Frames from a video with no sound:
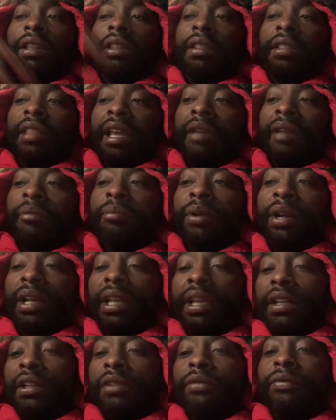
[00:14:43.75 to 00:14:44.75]
They bring
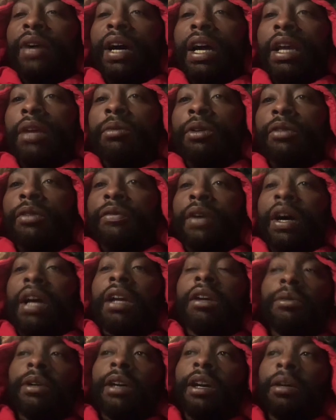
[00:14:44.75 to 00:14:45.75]
in the volume, the
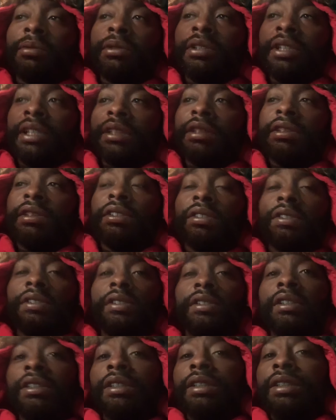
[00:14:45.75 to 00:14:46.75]
volume upticks
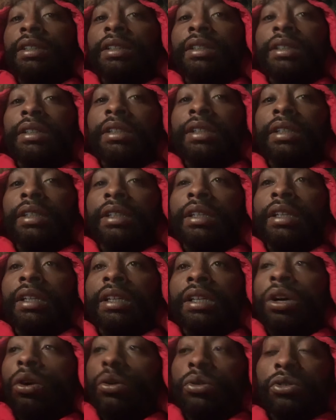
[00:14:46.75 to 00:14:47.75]

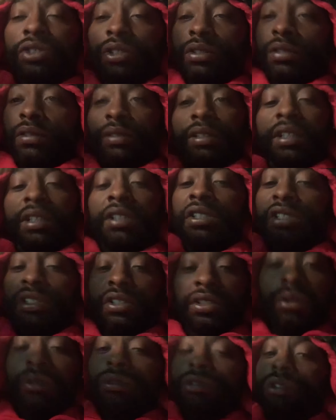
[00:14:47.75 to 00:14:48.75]
goes, it just
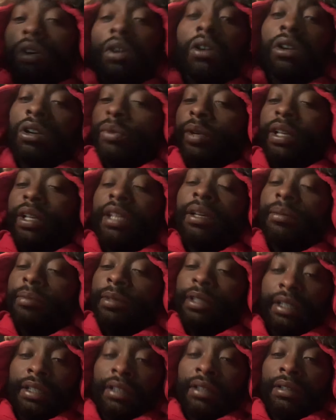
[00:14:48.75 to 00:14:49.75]
goes all the way up
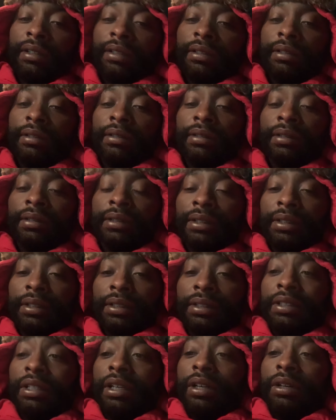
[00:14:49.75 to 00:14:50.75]
there.
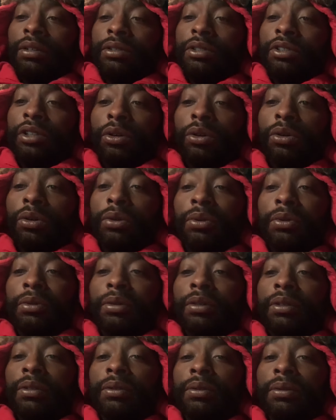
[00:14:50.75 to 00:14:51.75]
You know, so
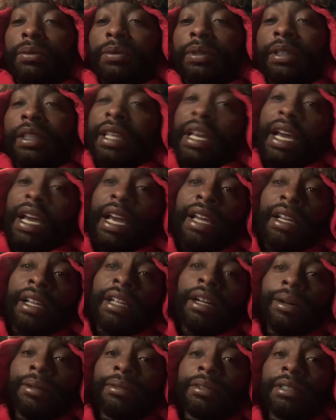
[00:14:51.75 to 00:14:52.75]
with that
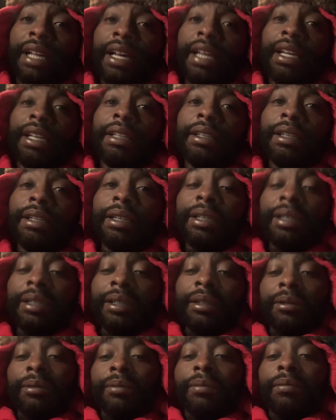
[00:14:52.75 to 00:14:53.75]
comes like
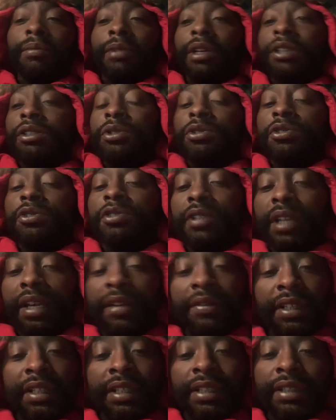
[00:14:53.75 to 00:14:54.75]
mental
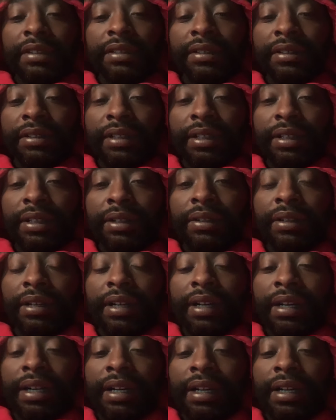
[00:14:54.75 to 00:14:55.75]
safetyness, you know,
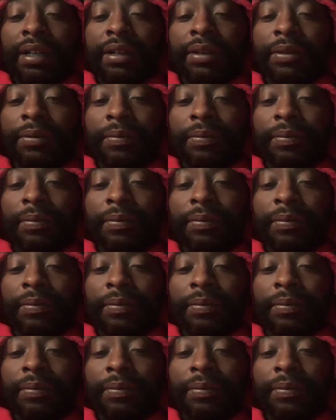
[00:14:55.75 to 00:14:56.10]
uh,